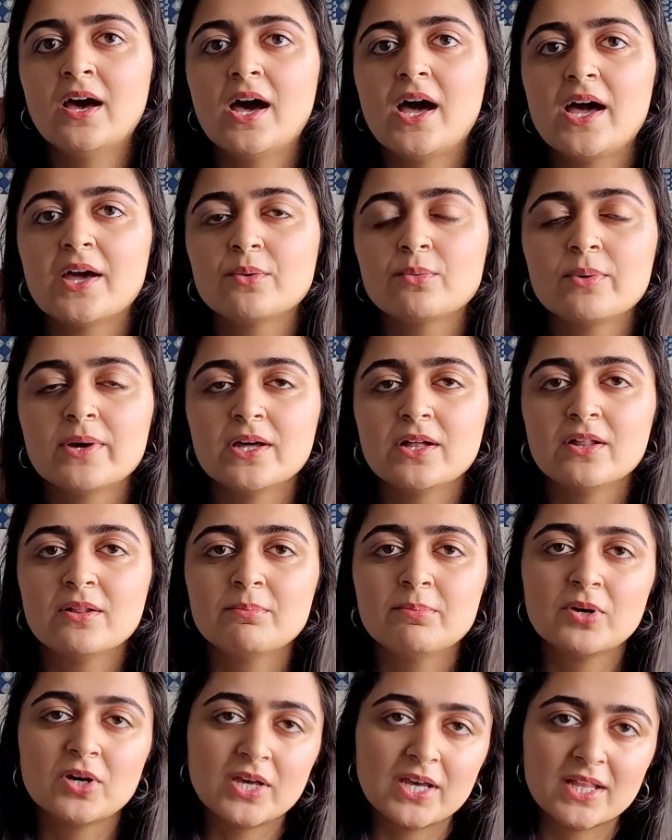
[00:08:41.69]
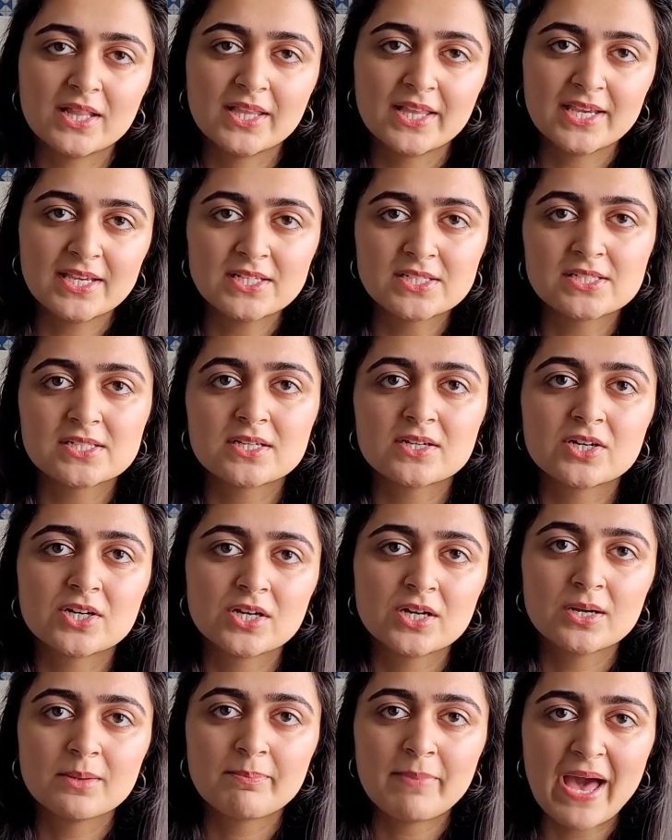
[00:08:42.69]
I will put a link to
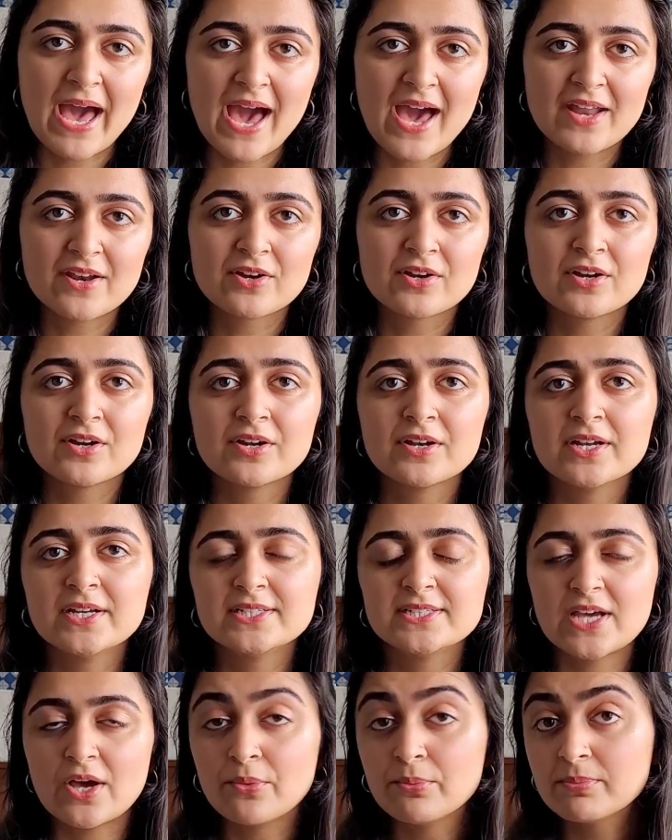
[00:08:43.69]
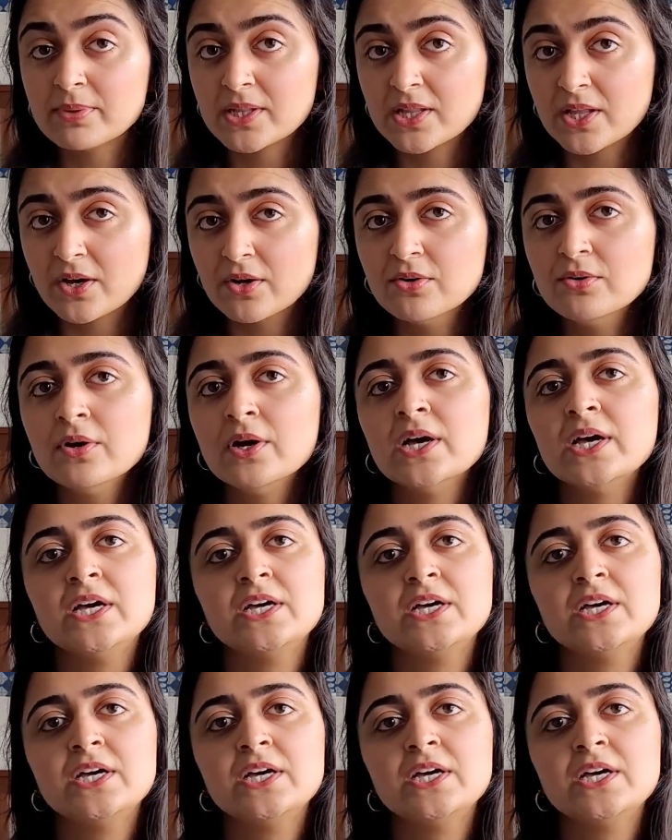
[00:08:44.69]
her pattern down below.